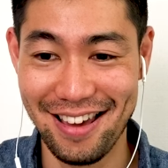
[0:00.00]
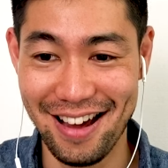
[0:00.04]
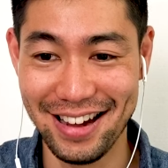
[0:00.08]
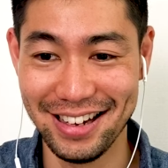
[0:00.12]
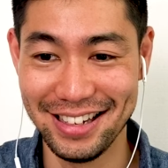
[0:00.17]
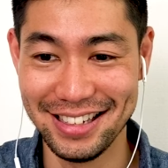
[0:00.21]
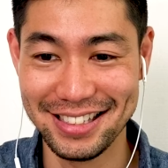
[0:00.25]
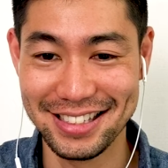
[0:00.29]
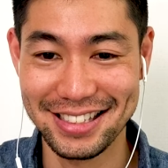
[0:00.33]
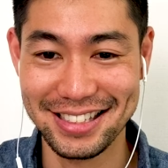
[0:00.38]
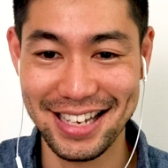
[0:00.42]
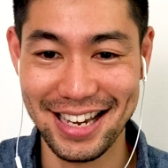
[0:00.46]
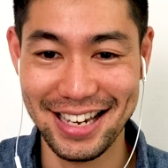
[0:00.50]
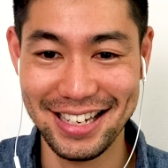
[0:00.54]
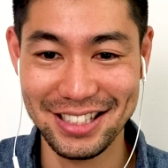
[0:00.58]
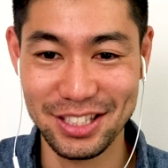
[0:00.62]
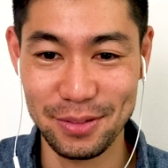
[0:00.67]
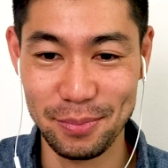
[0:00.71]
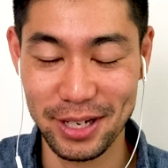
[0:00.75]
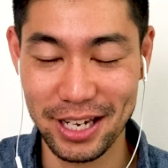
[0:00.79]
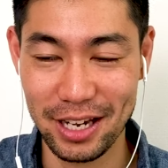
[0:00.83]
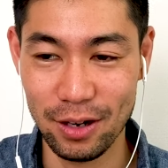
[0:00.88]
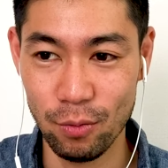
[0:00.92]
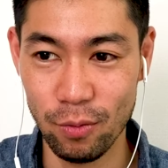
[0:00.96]
insane
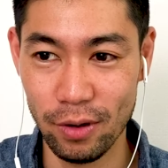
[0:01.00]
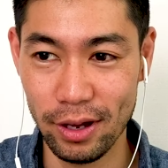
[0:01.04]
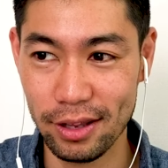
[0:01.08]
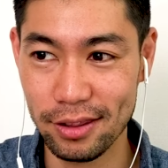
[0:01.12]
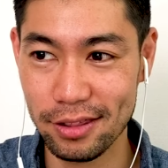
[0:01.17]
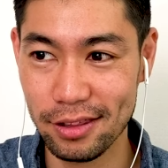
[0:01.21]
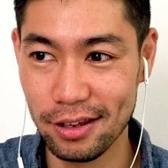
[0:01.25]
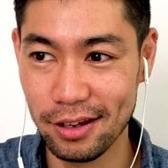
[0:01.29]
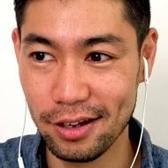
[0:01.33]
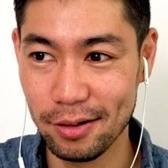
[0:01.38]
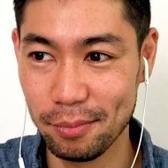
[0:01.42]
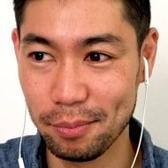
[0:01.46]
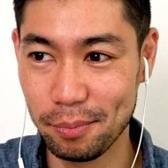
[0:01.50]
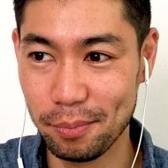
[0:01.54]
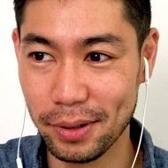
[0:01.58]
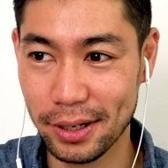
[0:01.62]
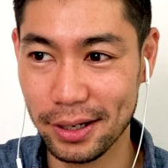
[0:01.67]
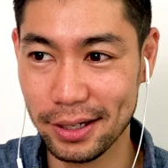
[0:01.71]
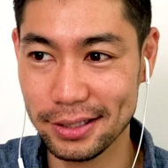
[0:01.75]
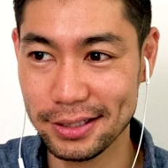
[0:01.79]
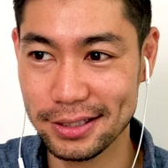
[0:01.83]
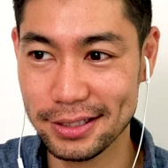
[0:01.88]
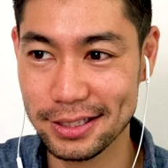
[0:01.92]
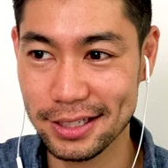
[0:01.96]
to begin with.
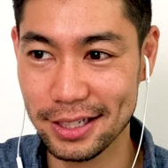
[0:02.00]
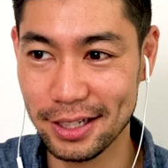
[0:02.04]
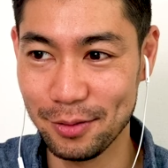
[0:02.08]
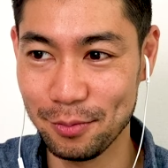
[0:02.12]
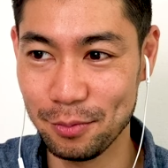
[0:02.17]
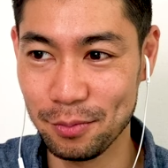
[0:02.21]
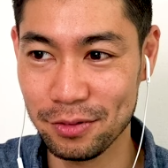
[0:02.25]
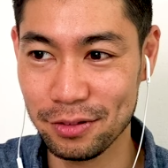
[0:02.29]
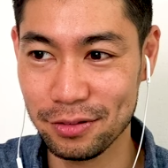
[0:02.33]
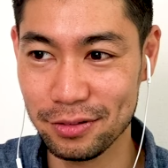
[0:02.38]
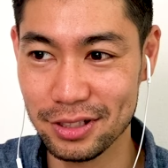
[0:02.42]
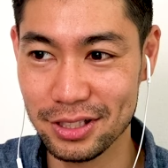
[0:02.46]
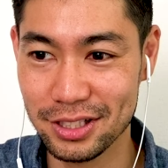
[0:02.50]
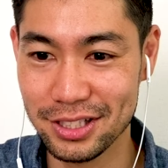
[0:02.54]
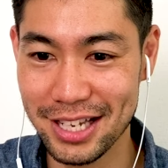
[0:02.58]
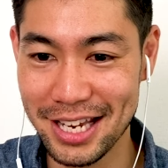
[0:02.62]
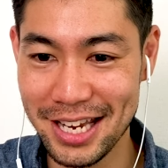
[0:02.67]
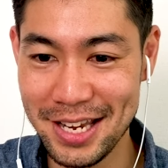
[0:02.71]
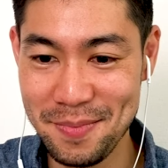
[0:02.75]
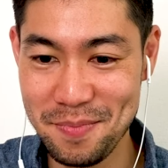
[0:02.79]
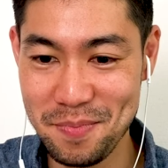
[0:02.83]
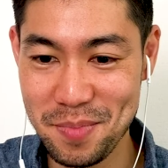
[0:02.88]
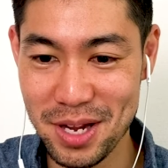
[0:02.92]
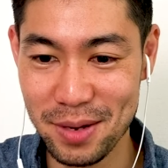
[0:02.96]
But for
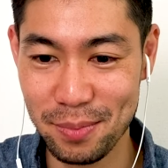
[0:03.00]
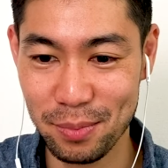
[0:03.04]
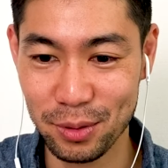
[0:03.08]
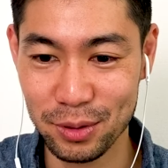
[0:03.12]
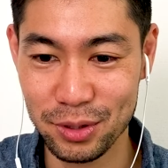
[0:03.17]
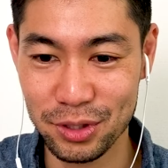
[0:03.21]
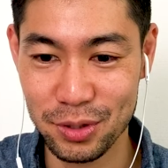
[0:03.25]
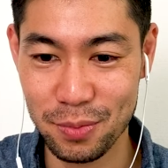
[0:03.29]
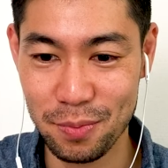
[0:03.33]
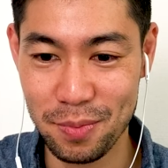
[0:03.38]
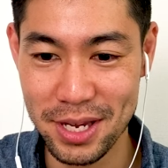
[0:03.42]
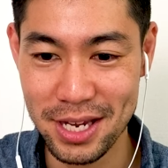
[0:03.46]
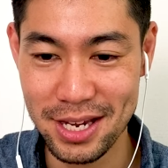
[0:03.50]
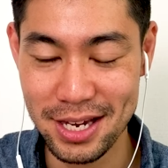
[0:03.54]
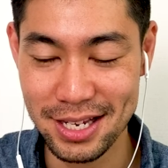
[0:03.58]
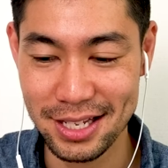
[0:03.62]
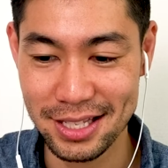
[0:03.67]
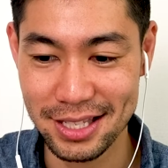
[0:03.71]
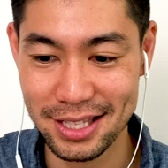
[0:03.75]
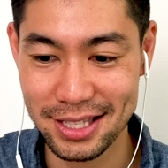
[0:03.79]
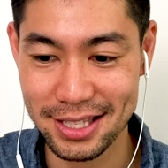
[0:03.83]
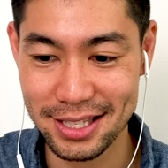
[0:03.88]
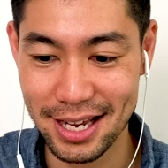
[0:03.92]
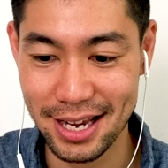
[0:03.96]
sane people to be
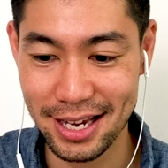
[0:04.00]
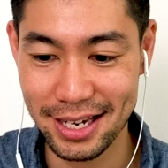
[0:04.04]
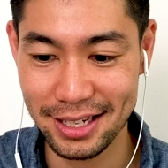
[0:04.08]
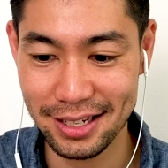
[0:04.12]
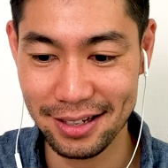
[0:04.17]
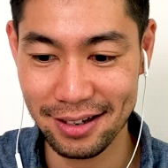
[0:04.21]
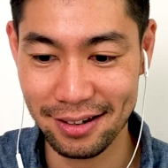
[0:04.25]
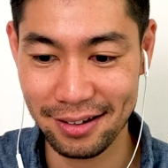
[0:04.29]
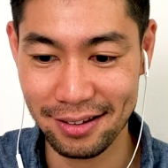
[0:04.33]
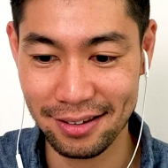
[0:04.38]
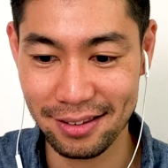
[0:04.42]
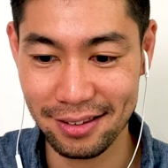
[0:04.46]
insane,